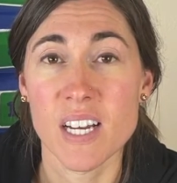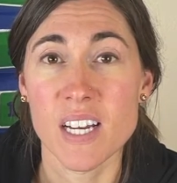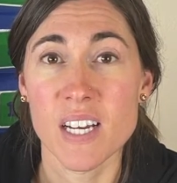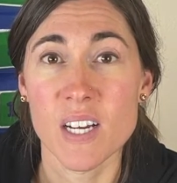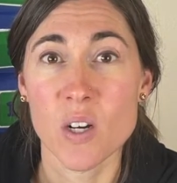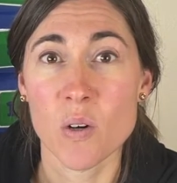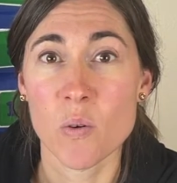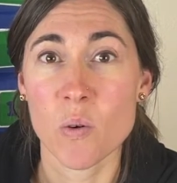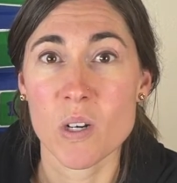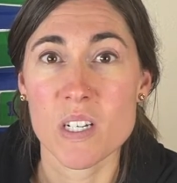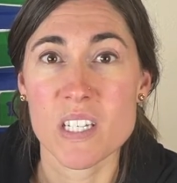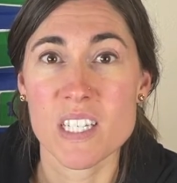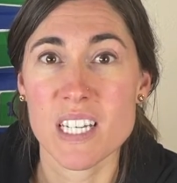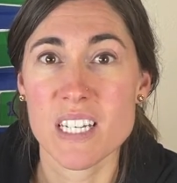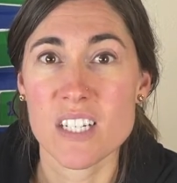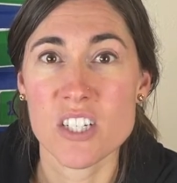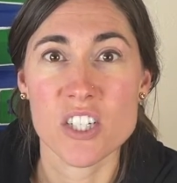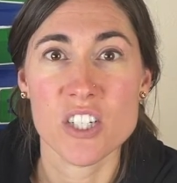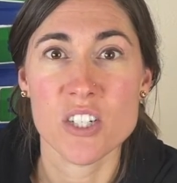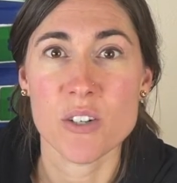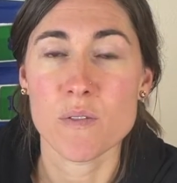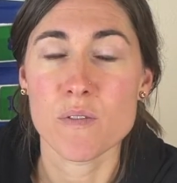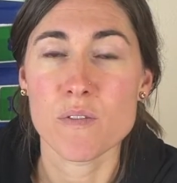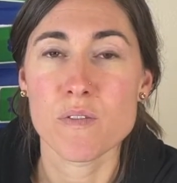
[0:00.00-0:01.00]
words that
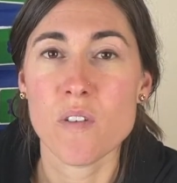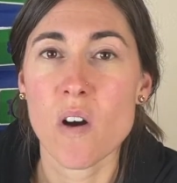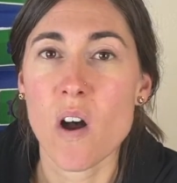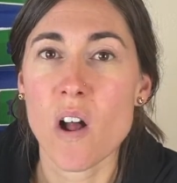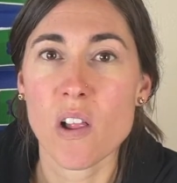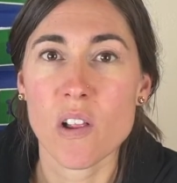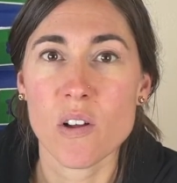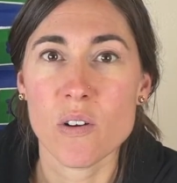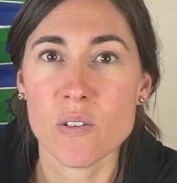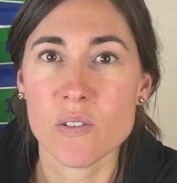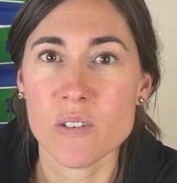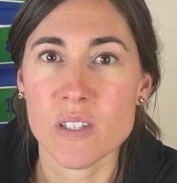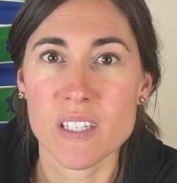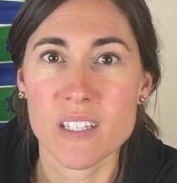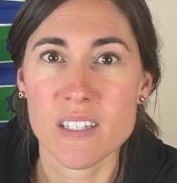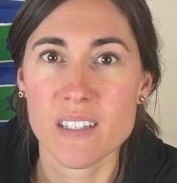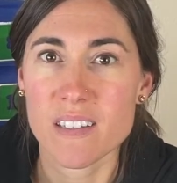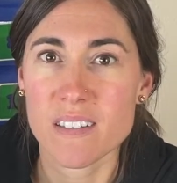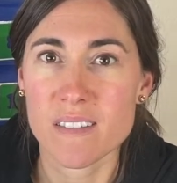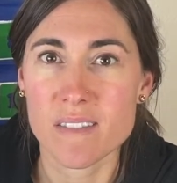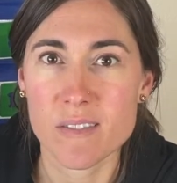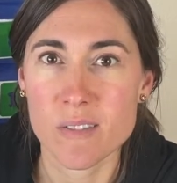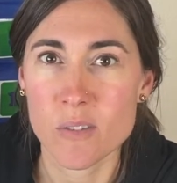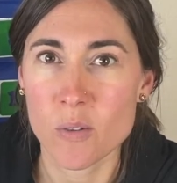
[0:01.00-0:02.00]
just don't follow
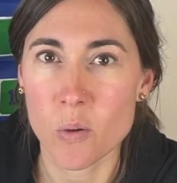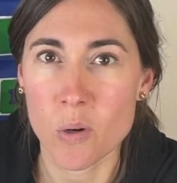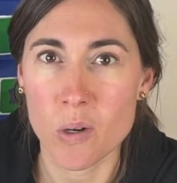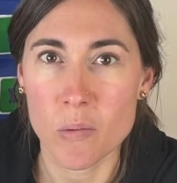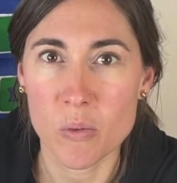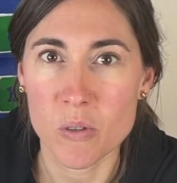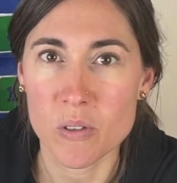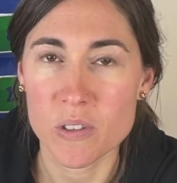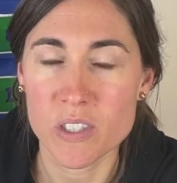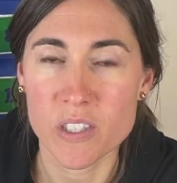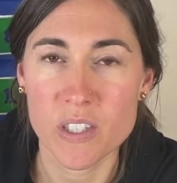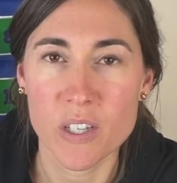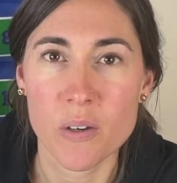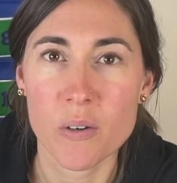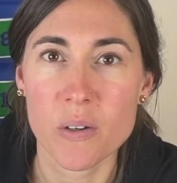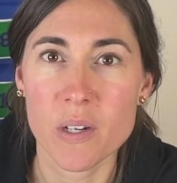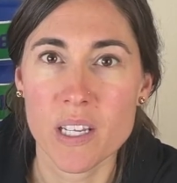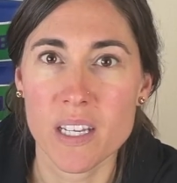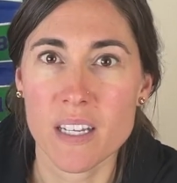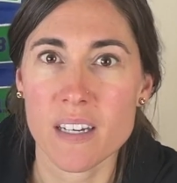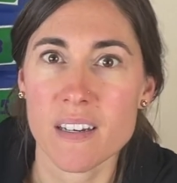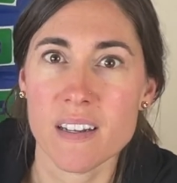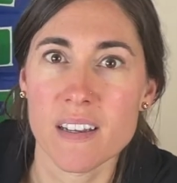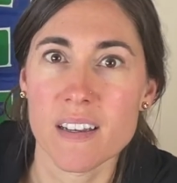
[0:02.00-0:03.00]
the normal
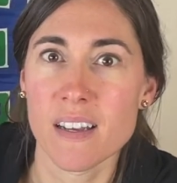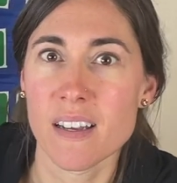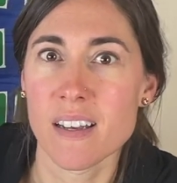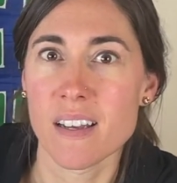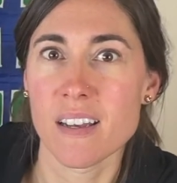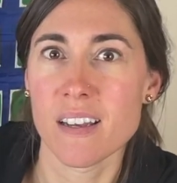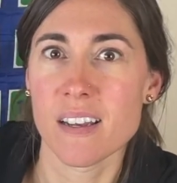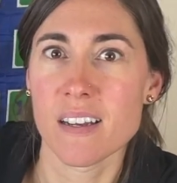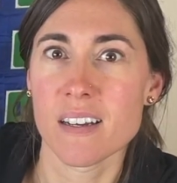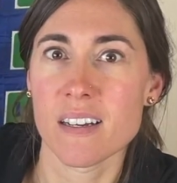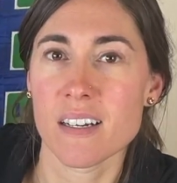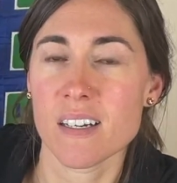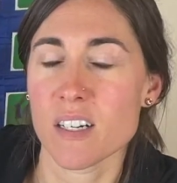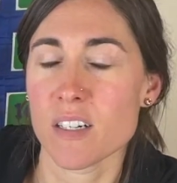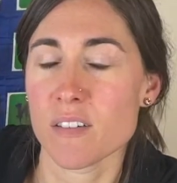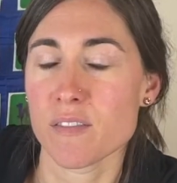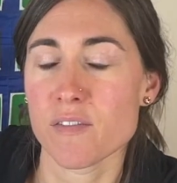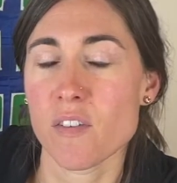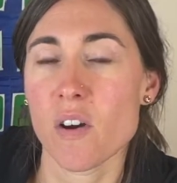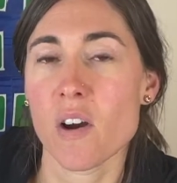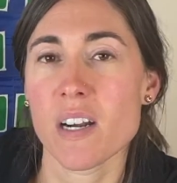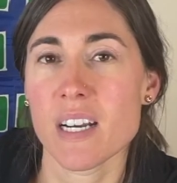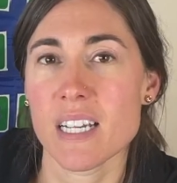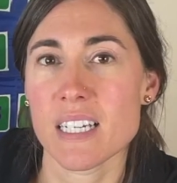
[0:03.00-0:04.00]
decoding or
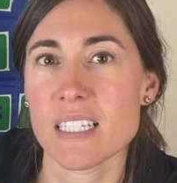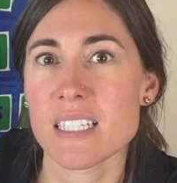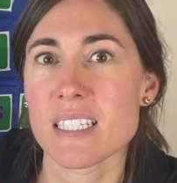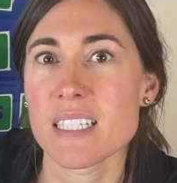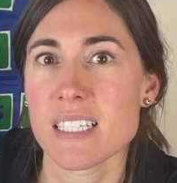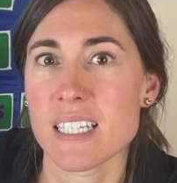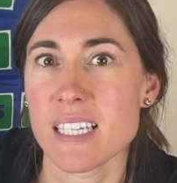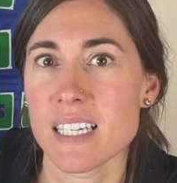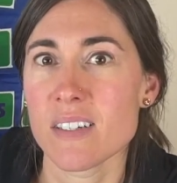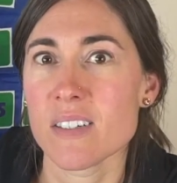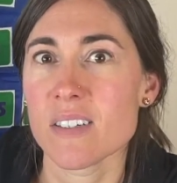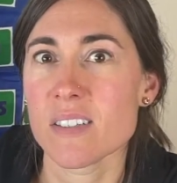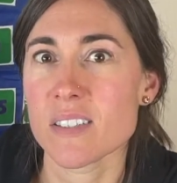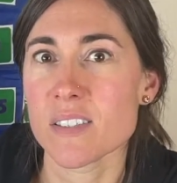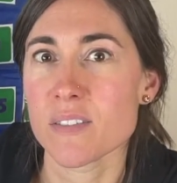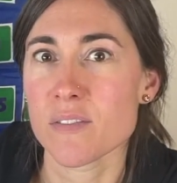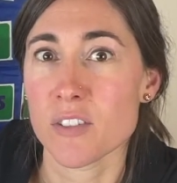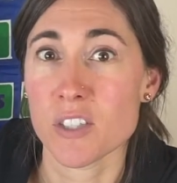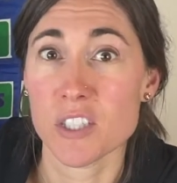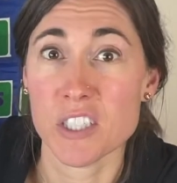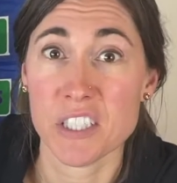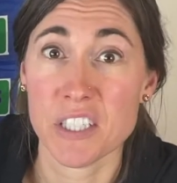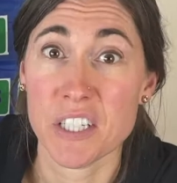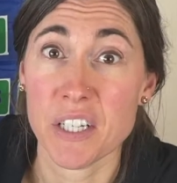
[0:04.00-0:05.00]
phonics skills
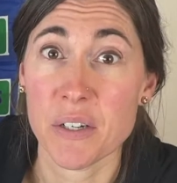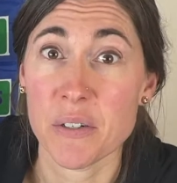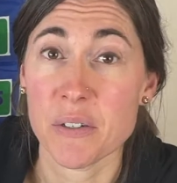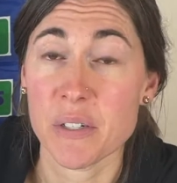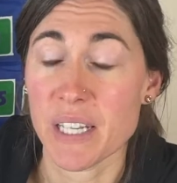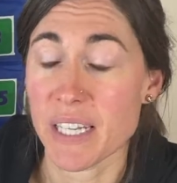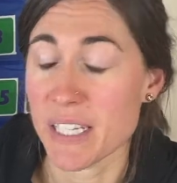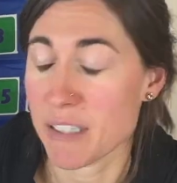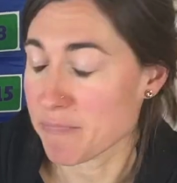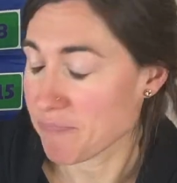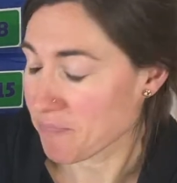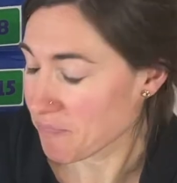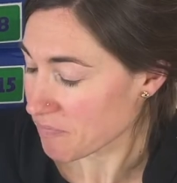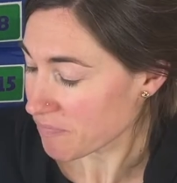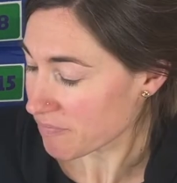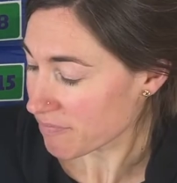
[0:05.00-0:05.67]
for decoding.